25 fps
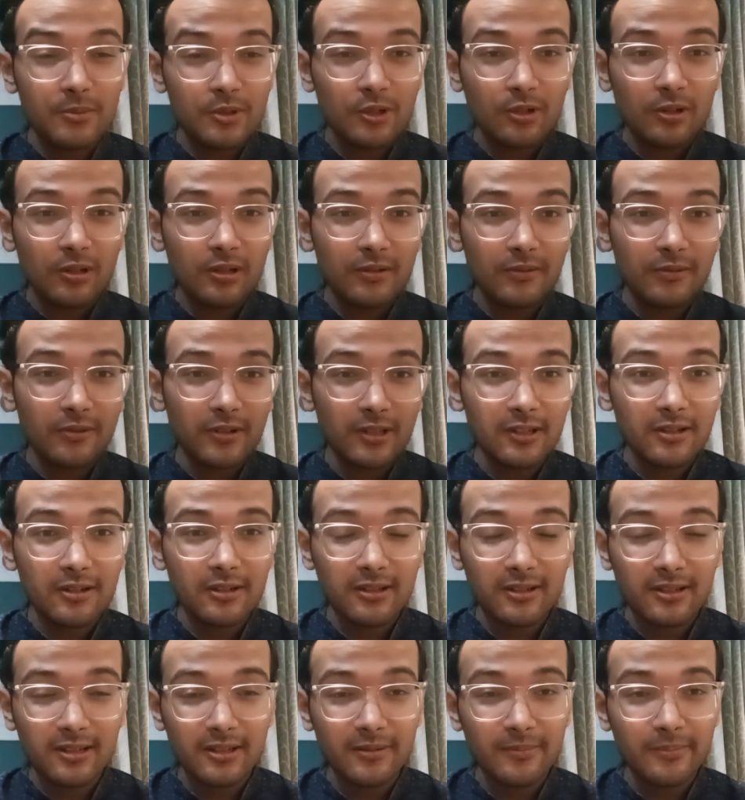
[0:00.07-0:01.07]
sure you've heard
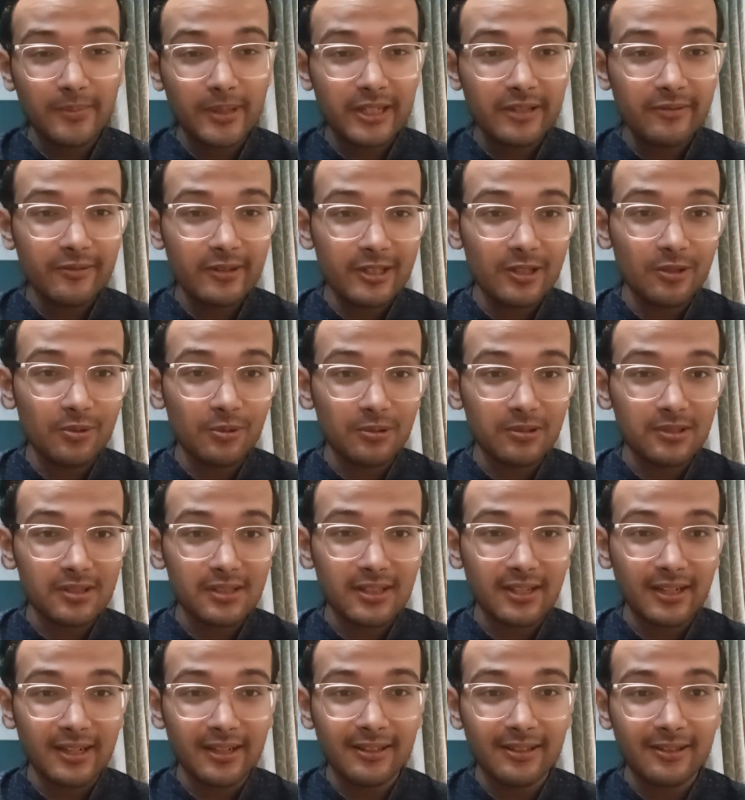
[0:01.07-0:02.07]
in many videos
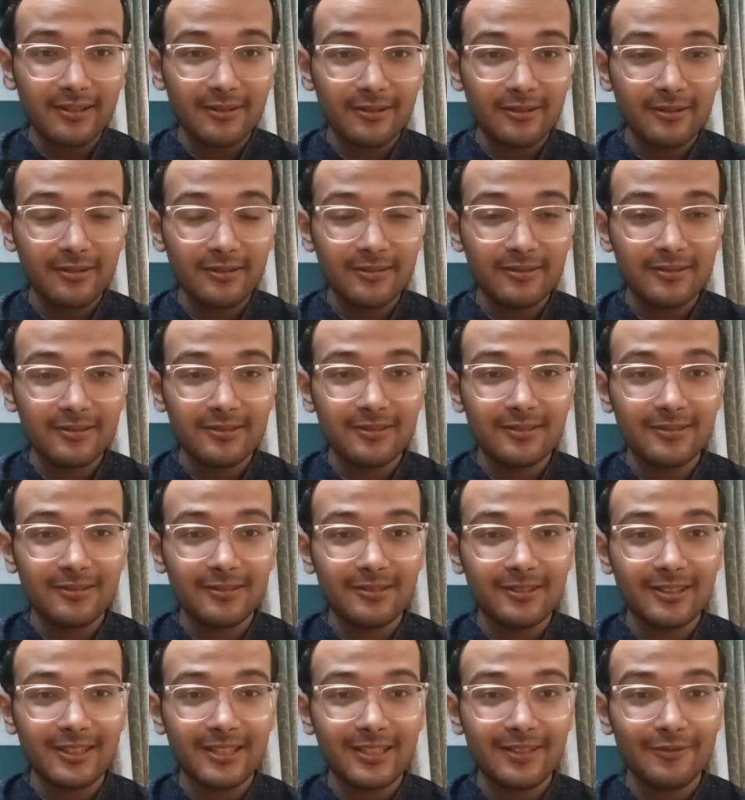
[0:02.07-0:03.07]
that
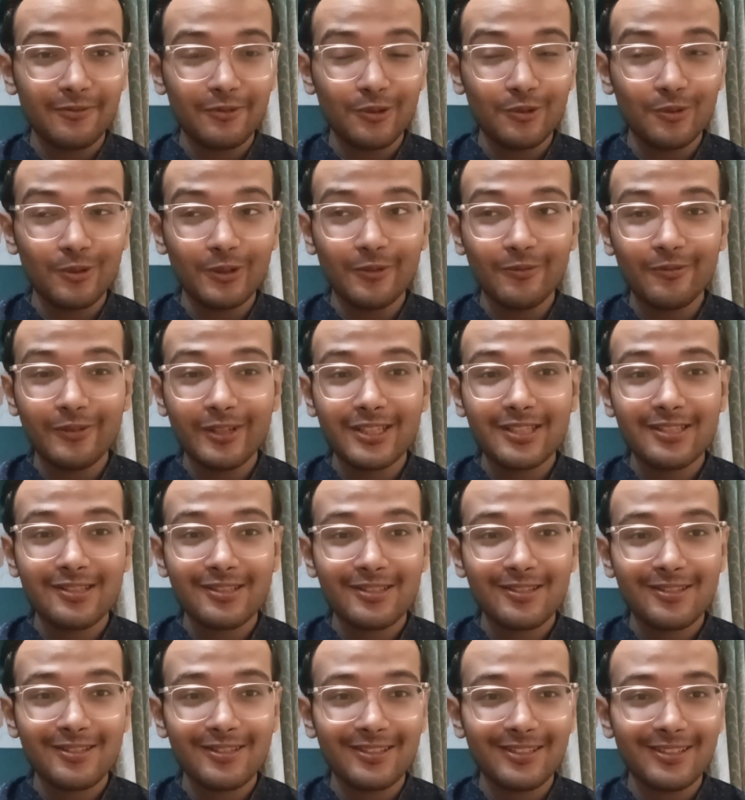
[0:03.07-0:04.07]
if you
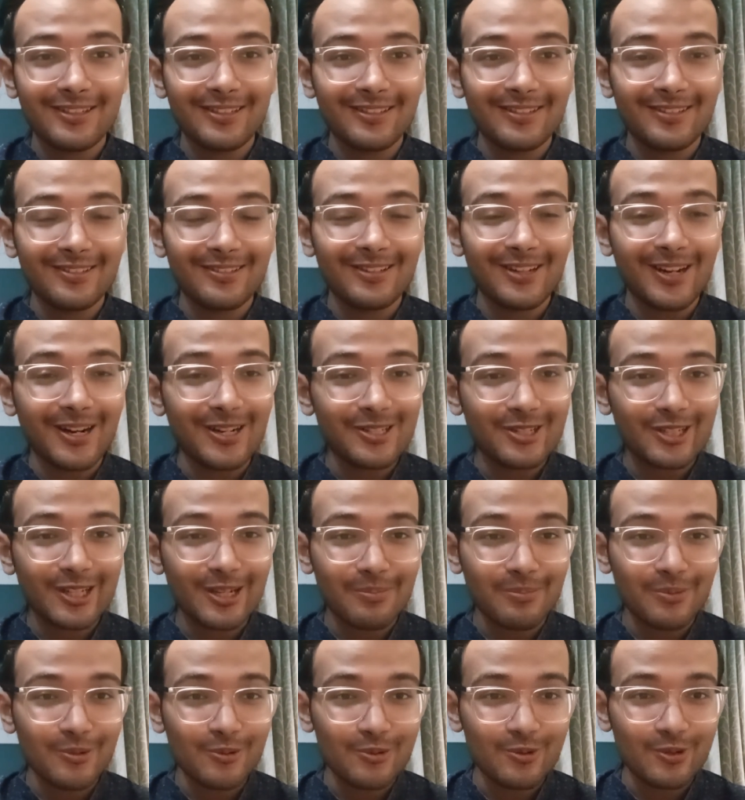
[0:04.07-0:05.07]
invest in large
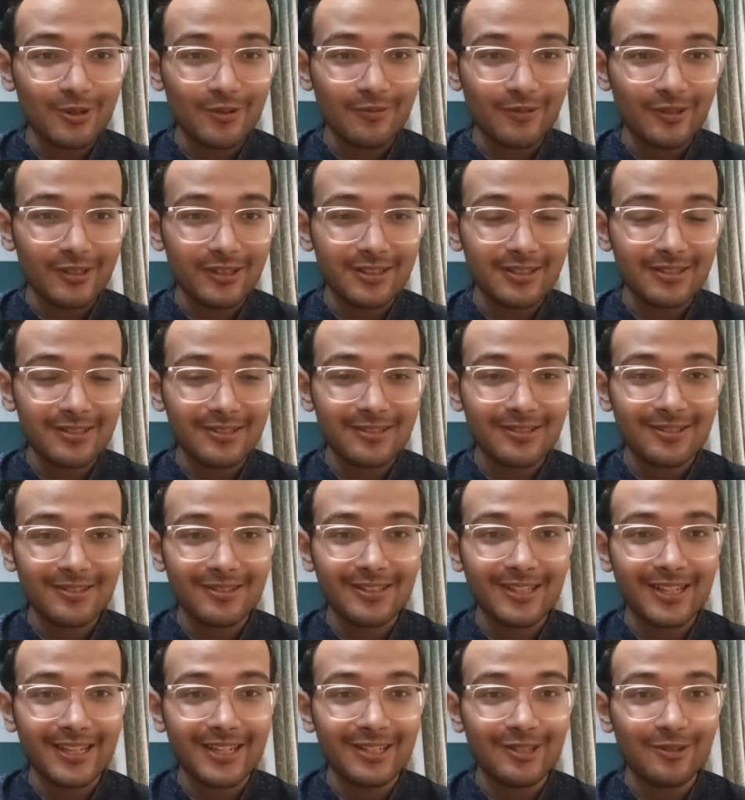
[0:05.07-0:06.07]
cap mutual funds,
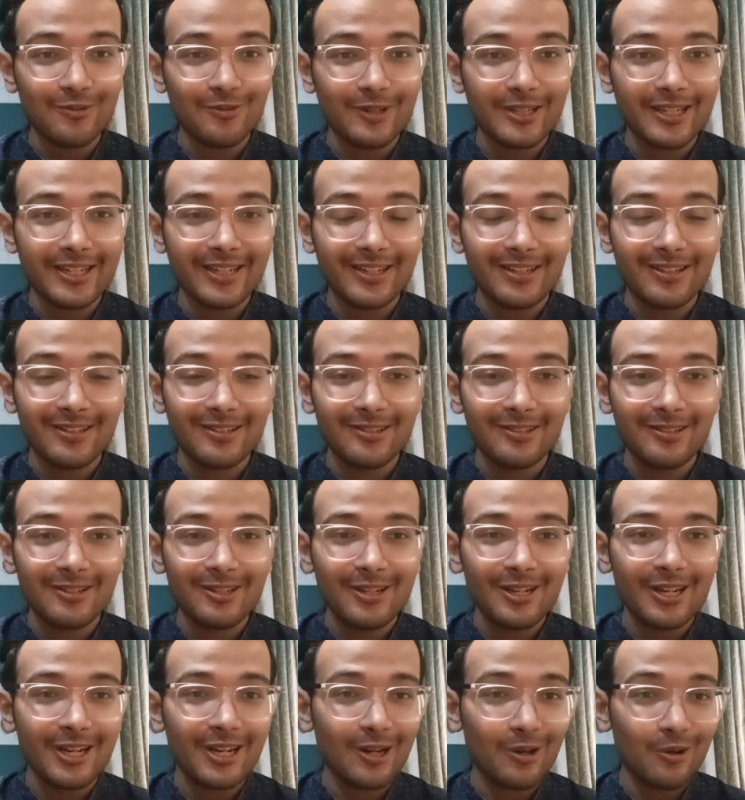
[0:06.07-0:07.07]
then you will get
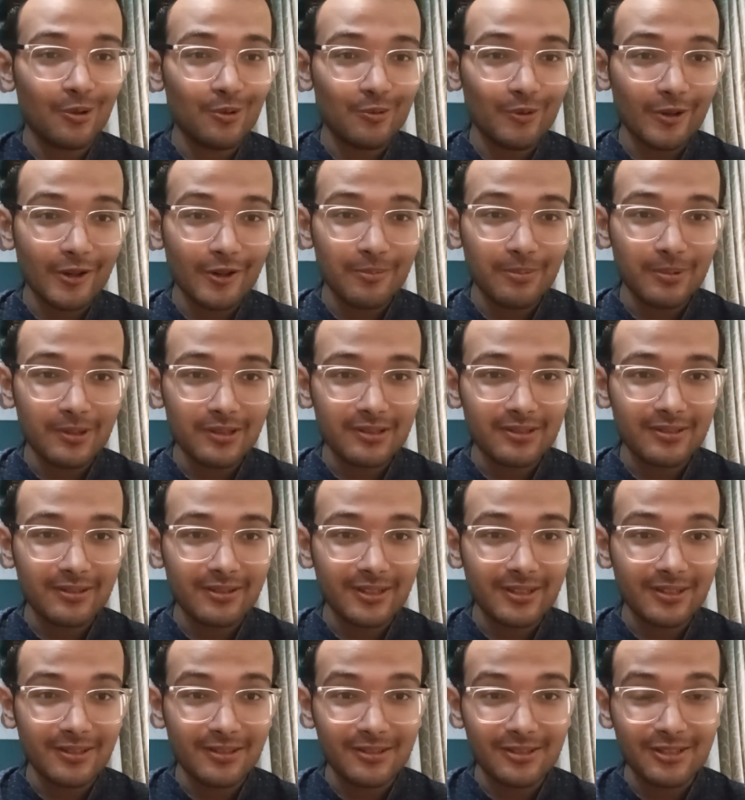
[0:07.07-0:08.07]
around 12%
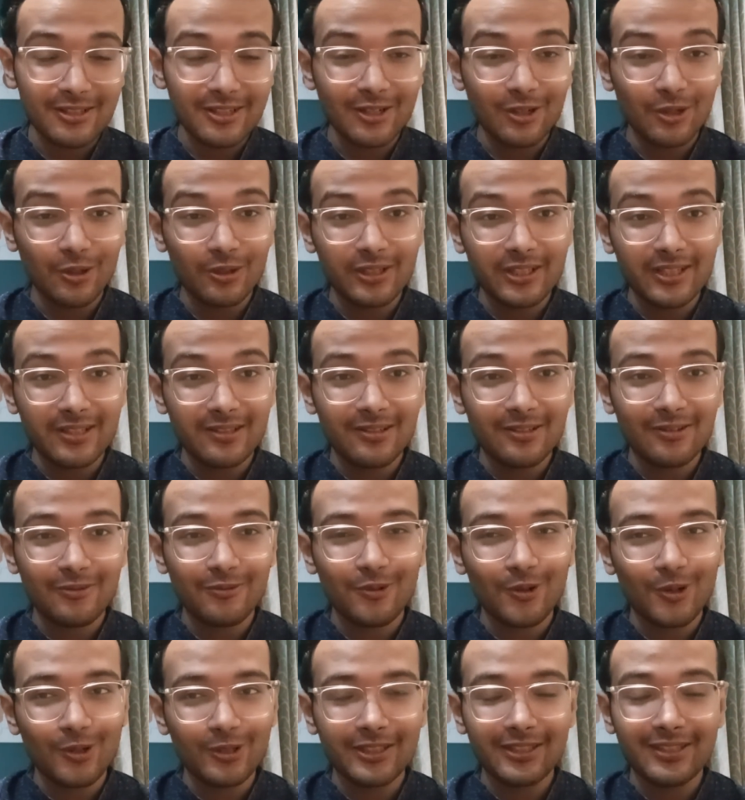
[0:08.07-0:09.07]
returns year on year
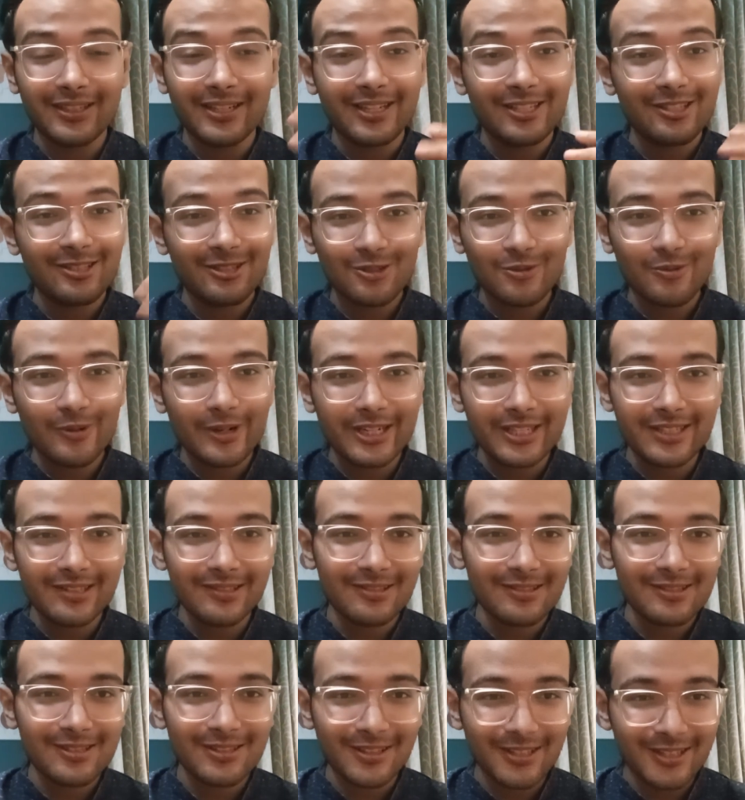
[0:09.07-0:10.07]
for the next 20
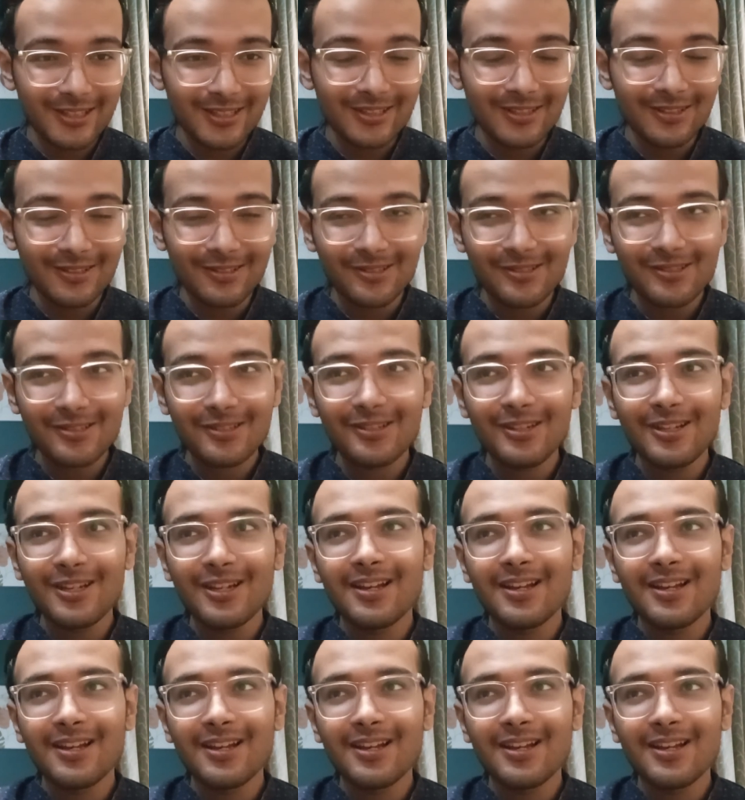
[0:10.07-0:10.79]
years, 30 years.